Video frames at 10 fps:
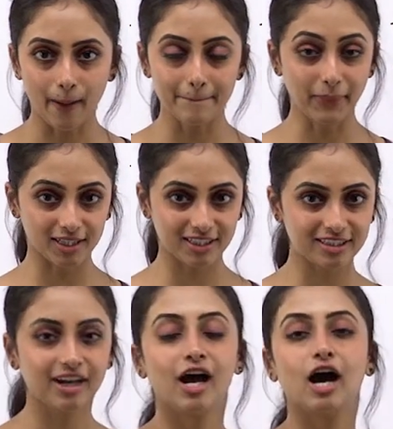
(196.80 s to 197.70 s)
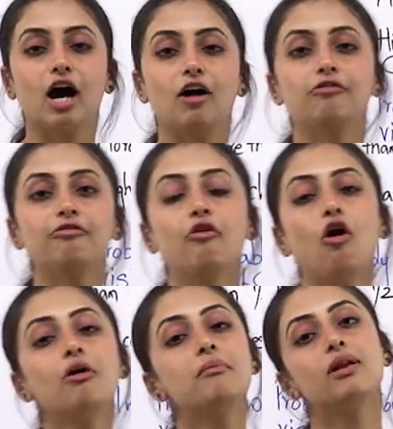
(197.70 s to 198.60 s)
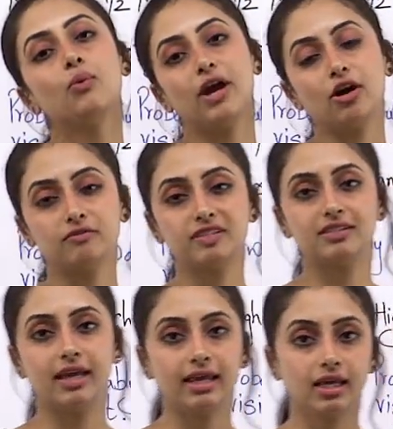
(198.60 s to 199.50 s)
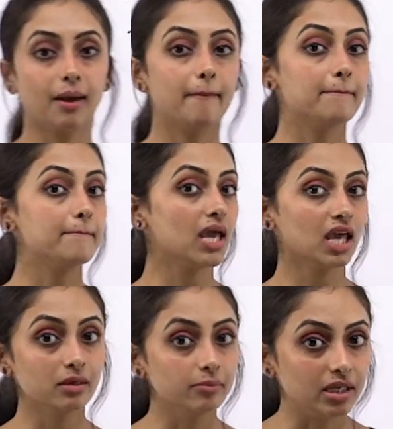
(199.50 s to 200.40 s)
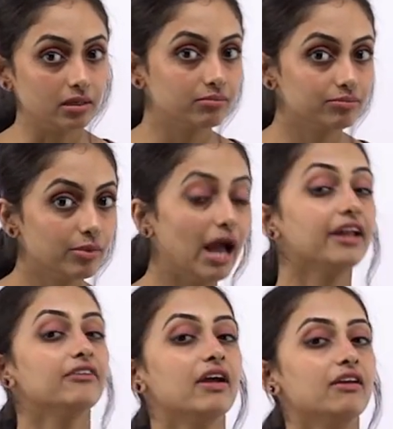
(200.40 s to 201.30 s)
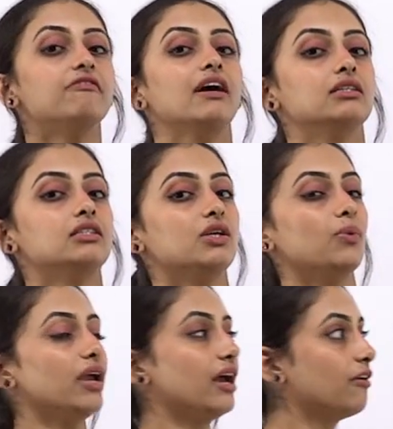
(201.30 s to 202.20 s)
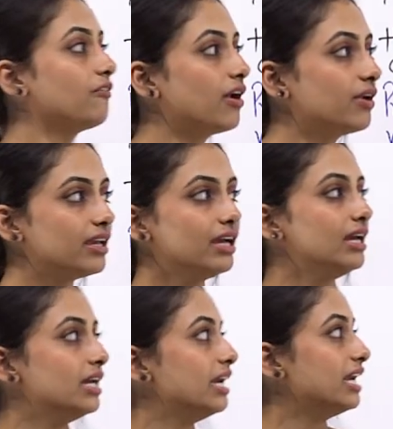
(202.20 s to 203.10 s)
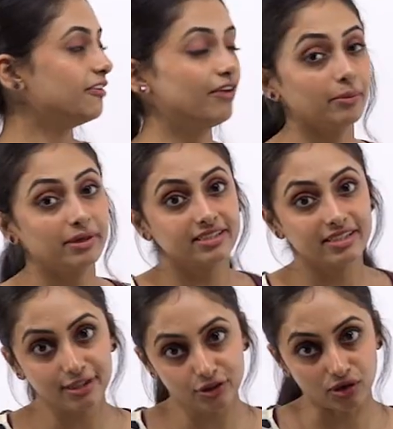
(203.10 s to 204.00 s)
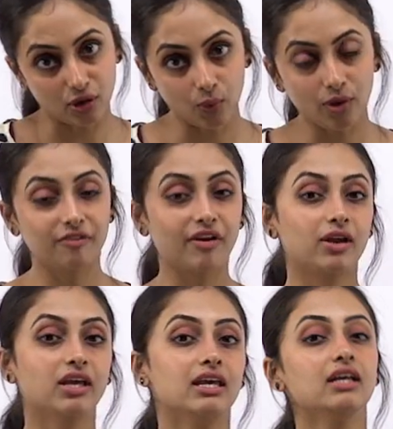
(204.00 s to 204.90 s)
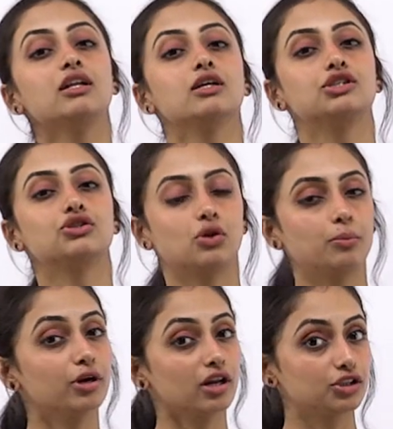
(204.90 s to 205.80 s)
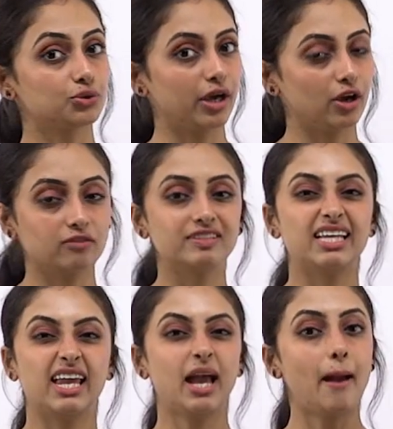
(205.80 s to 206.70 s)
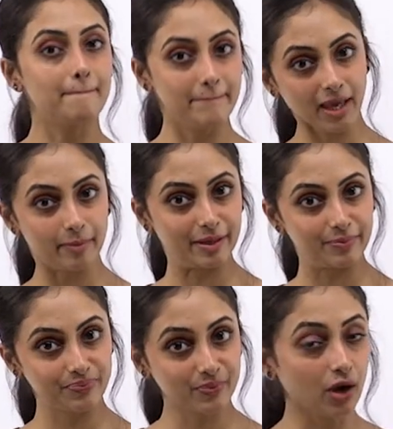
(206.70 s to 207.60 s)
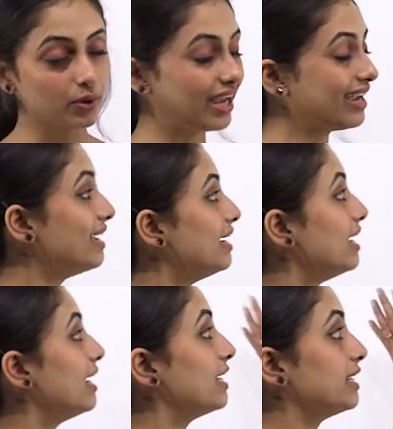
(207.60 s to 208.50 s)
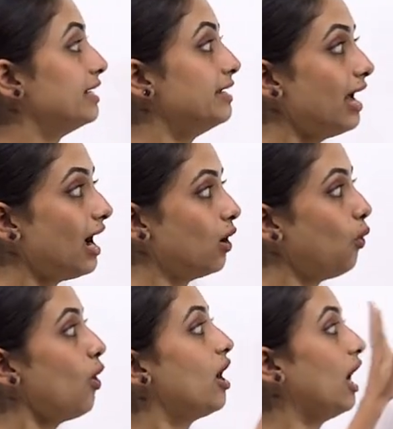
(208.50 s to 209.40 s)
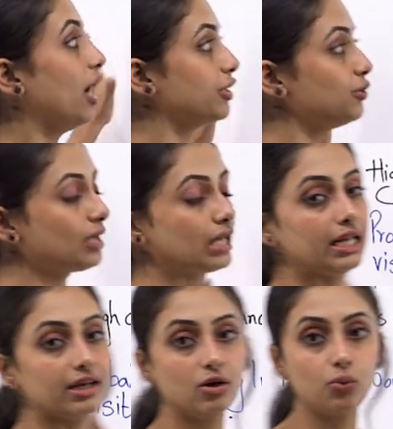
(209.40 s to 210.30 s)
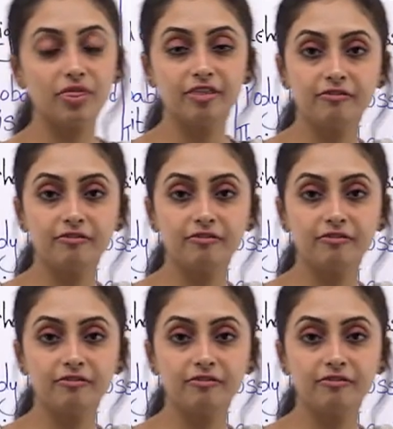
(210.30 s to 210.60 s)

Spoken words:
but a formal way of saying maybe, and a very fancy way, and a very, if I may say so, a very English or a British way of saying maybe. Okay, now, are you clear with the